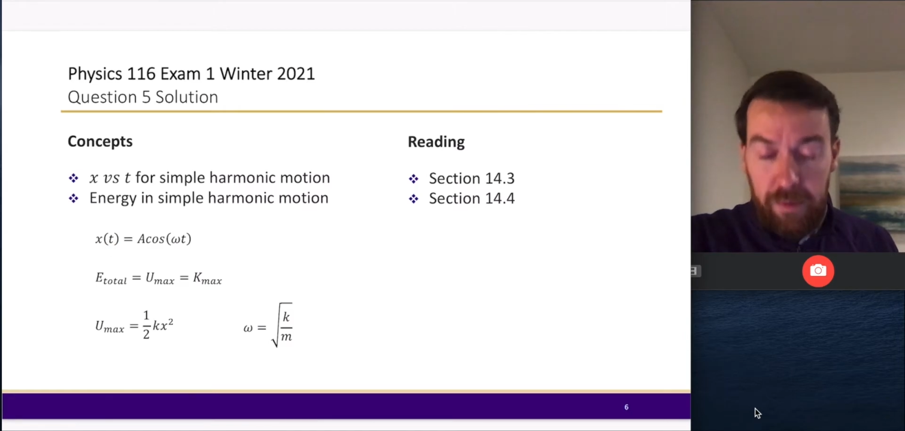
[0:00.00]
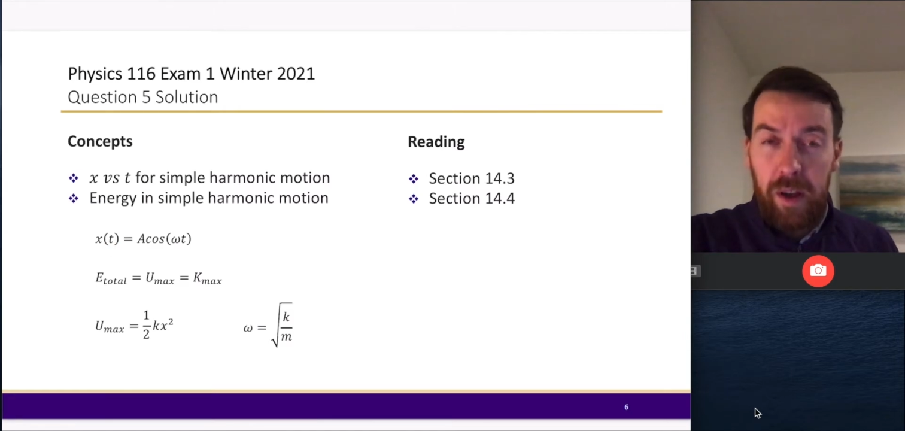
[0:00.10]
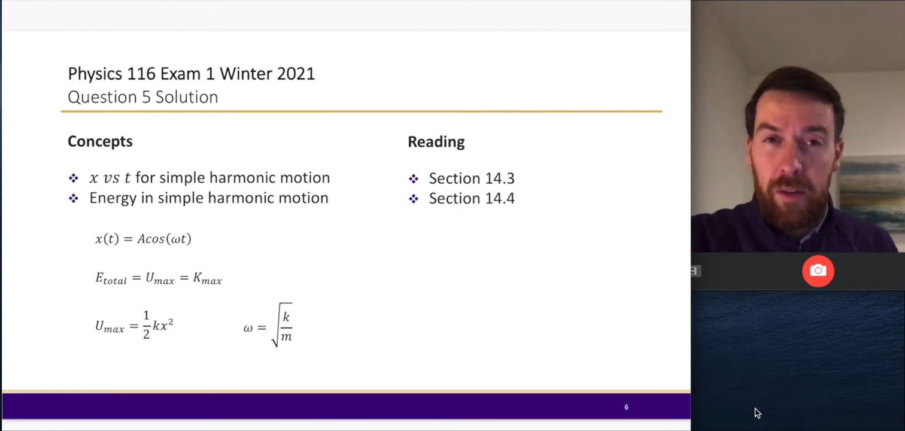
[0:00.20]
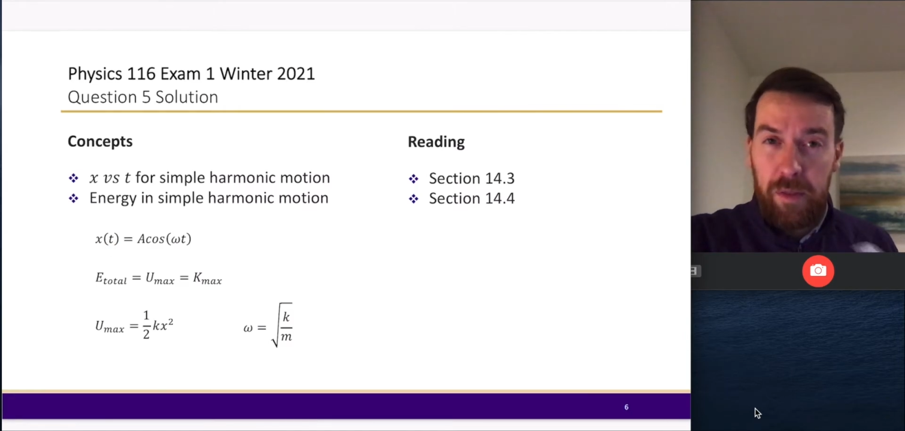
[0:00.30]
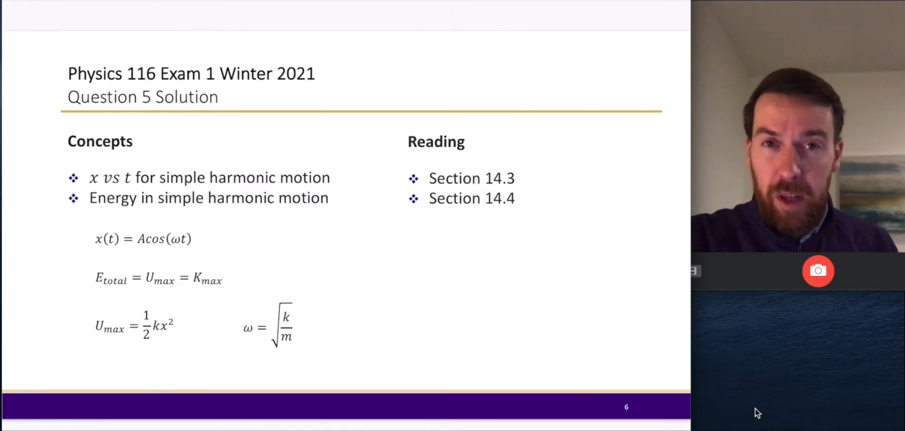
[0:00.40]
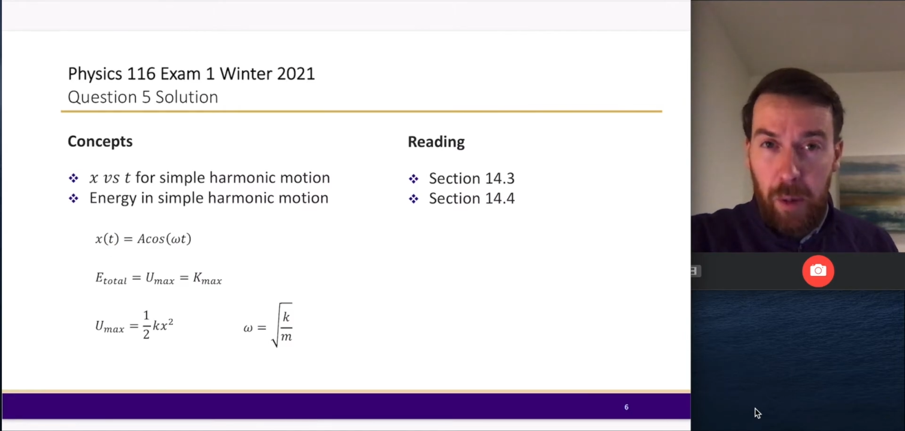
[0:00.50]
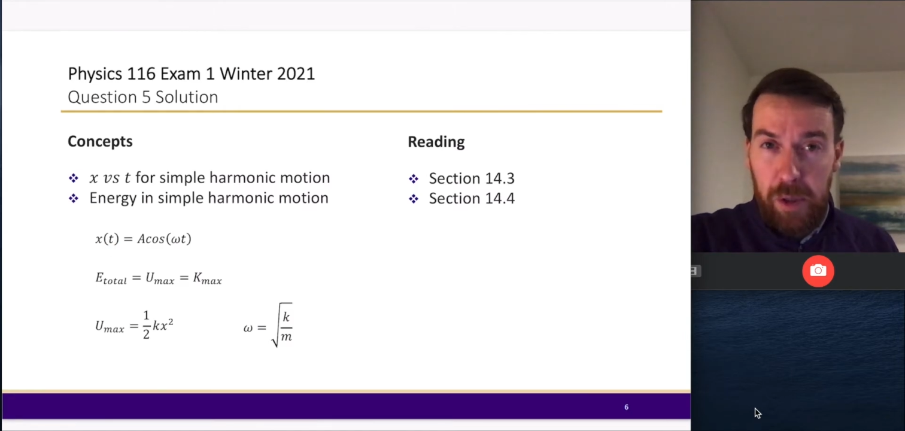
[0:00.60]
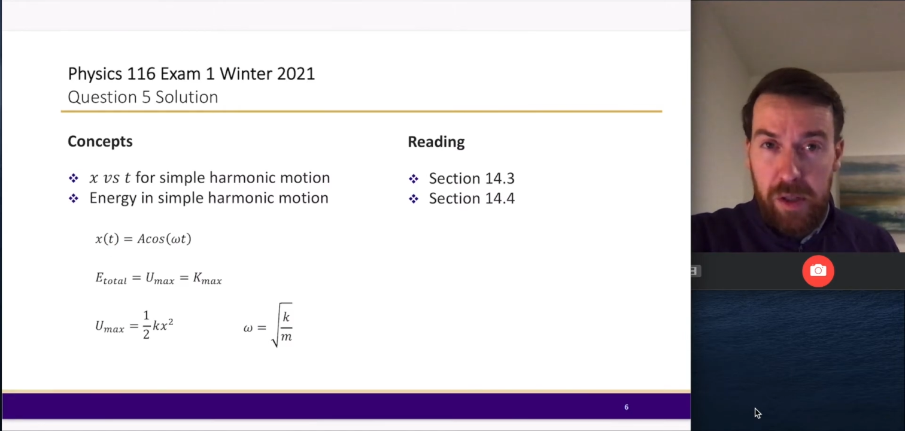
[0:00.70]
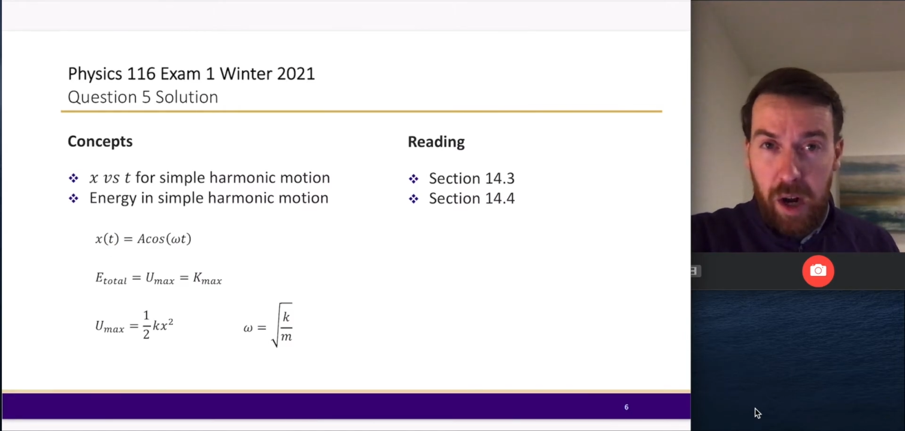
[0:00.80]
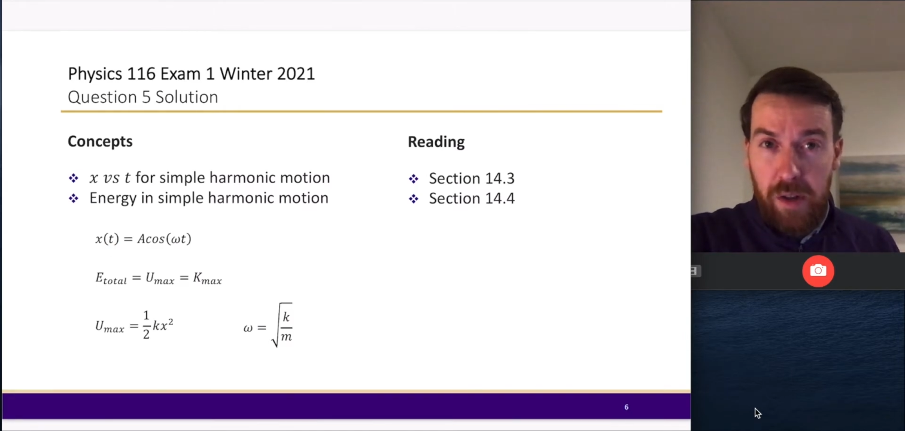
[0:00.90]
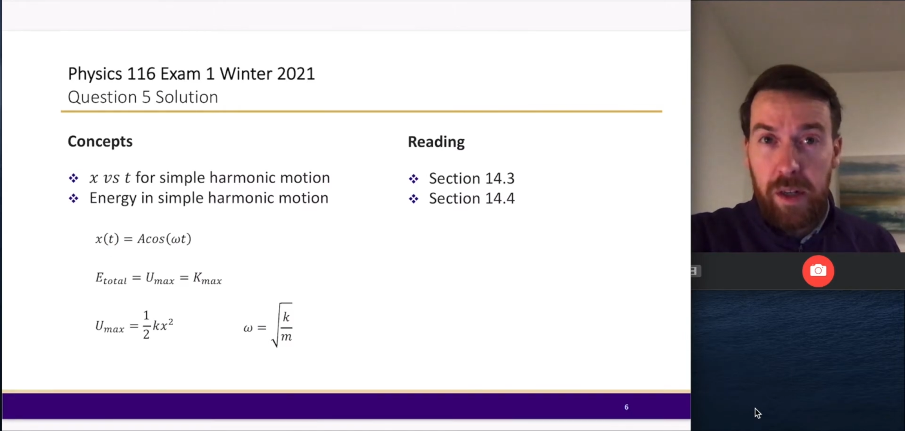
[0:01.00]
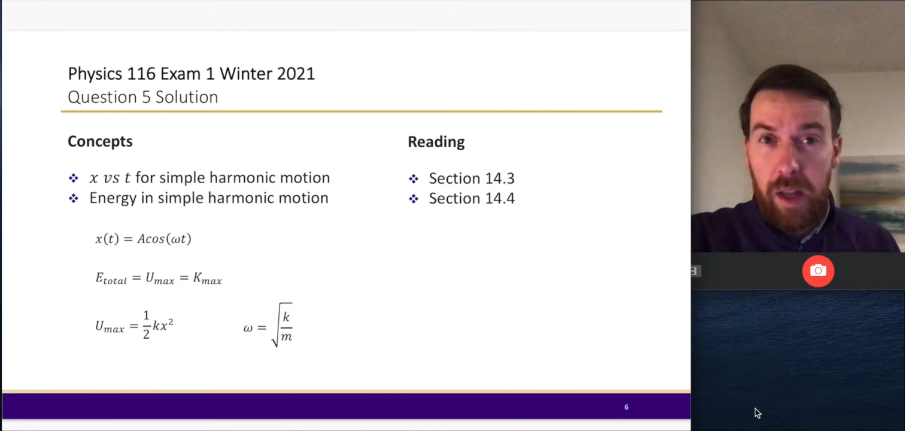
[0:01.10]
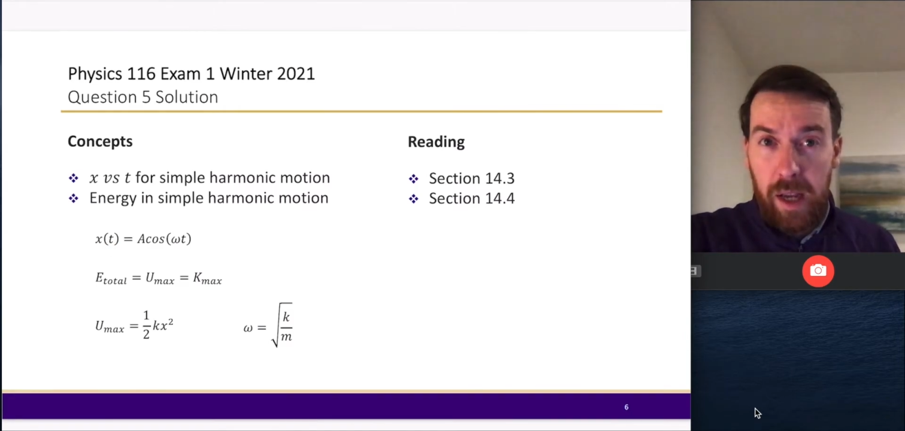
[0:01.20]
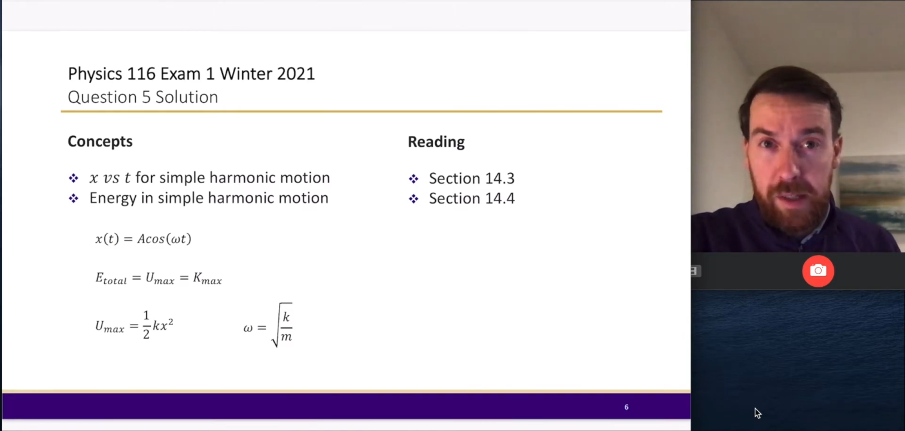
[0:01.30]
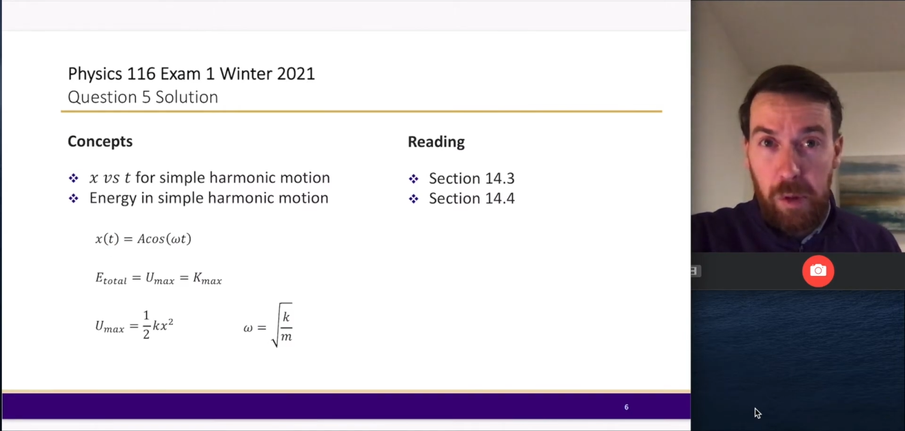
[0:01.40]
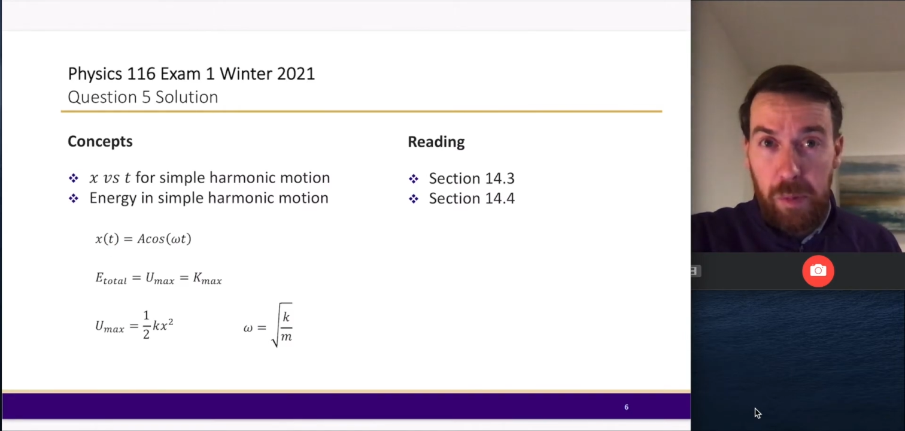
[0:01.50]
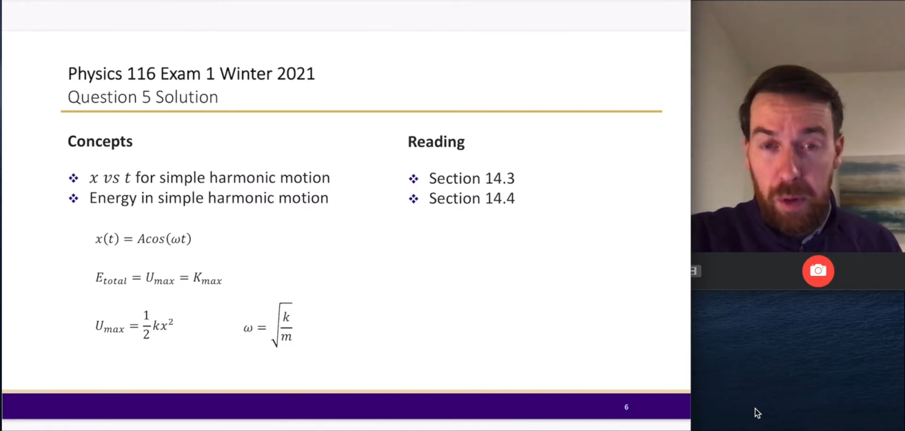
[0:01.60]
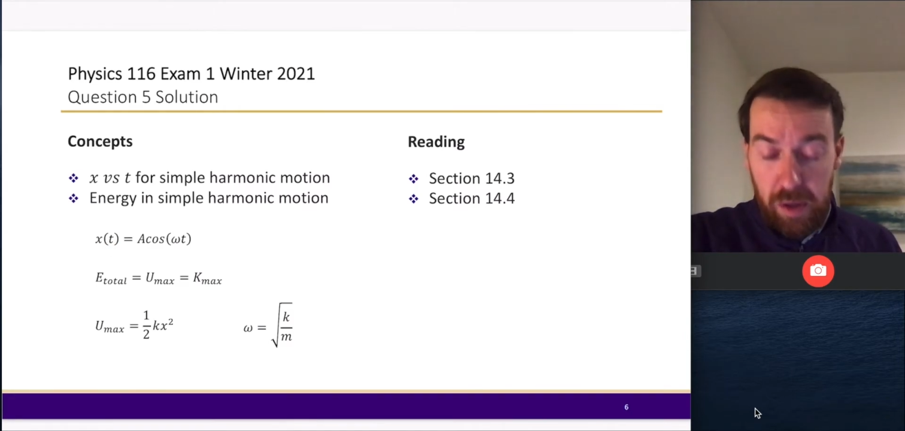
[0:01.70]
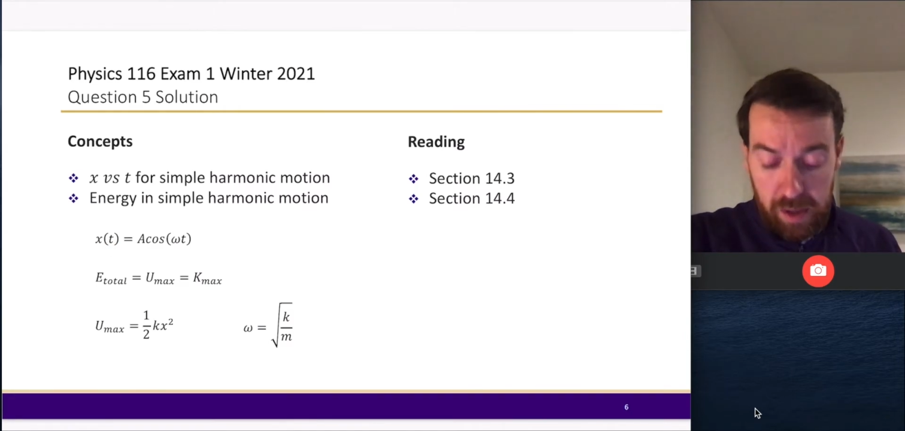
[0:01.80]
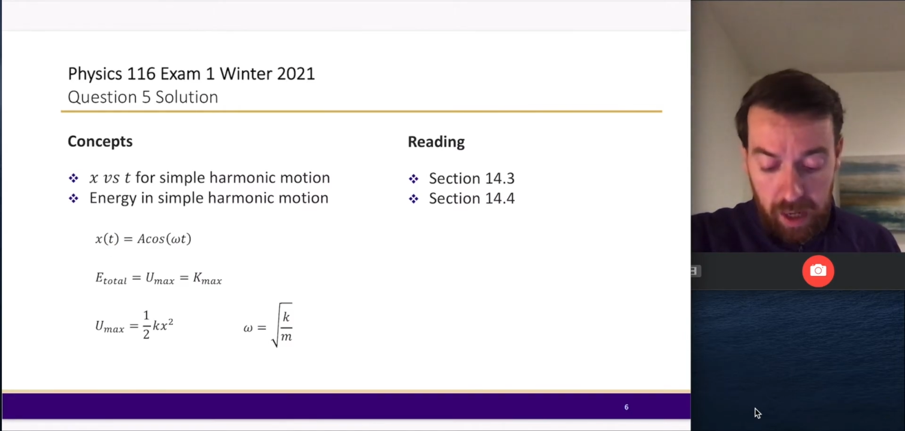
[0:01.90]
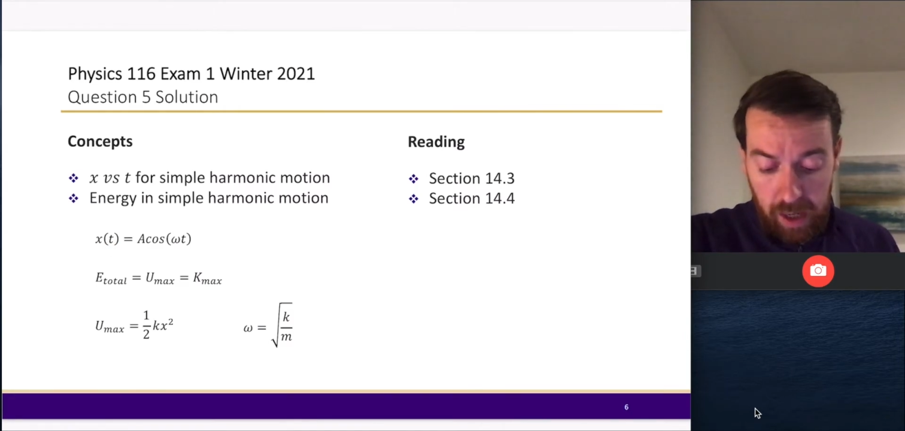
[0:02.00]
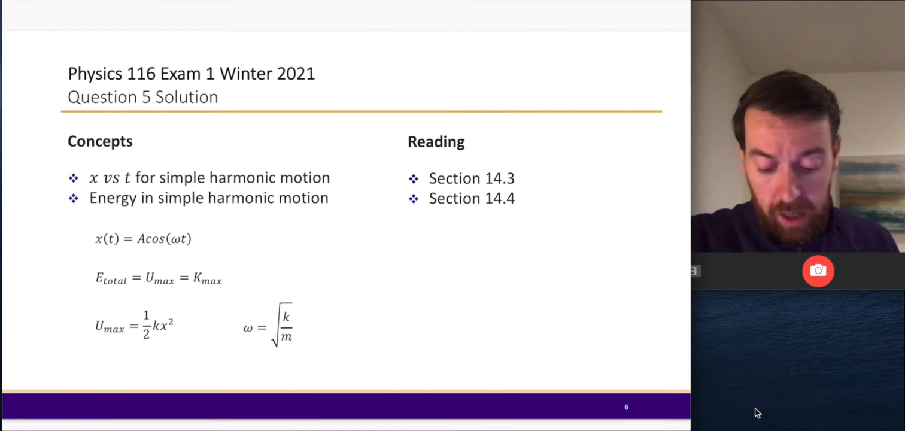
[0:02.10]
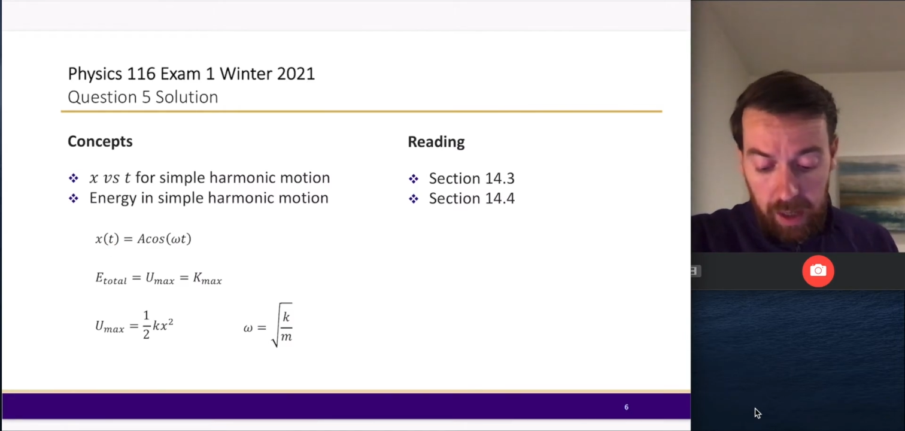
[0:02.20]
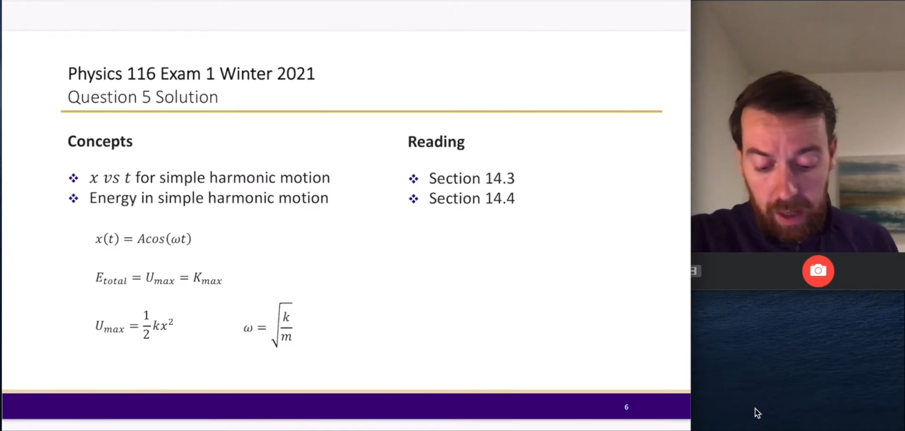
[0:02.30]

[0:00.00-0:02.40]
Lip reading: If the object starts with x equals plus a